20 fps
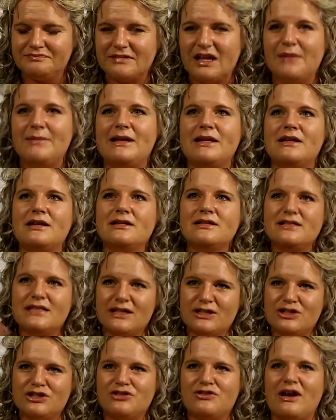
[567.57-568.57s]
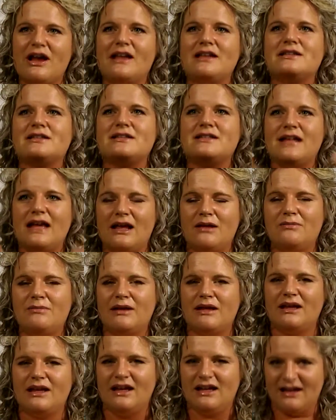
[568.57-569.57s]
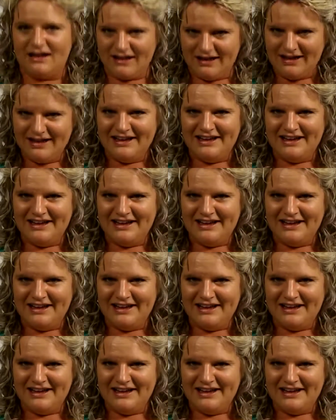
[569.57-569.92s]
6 strains, 10 billion